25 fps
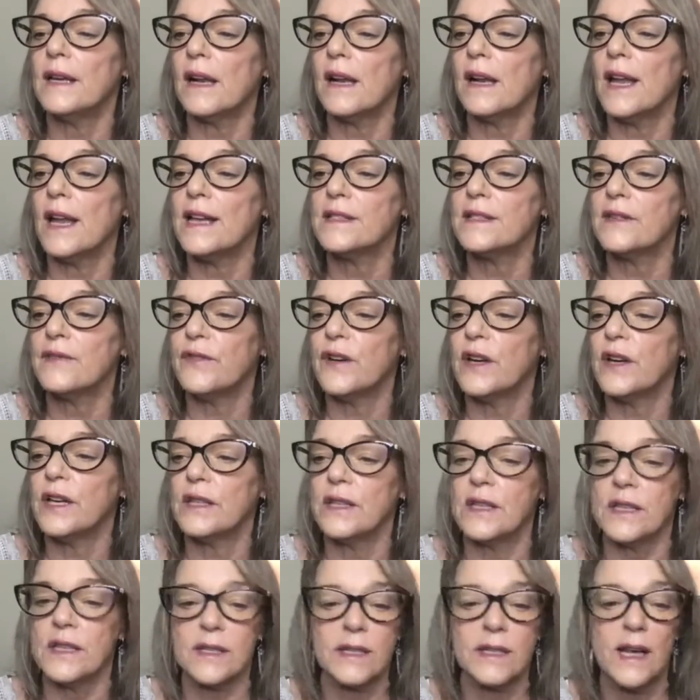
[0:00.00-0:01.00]
of
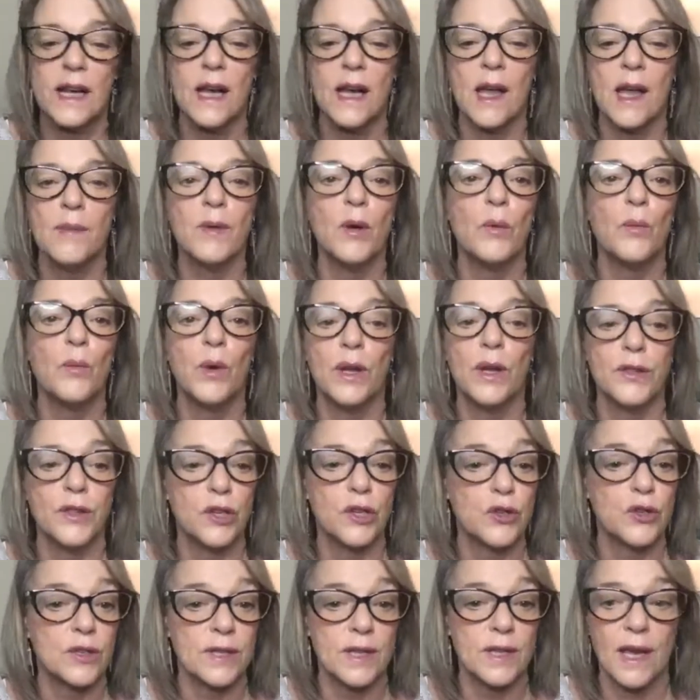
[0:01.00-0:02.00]
classifying this time and what
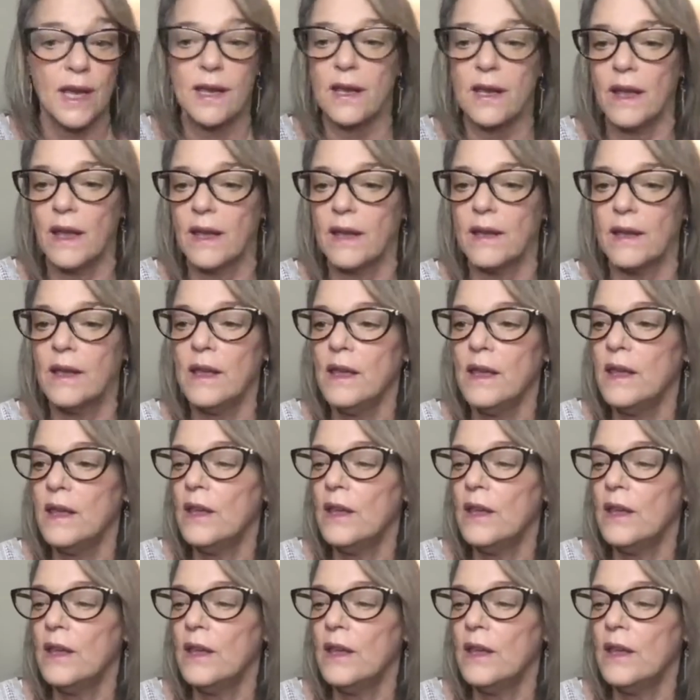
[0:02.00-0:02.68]
they're saying.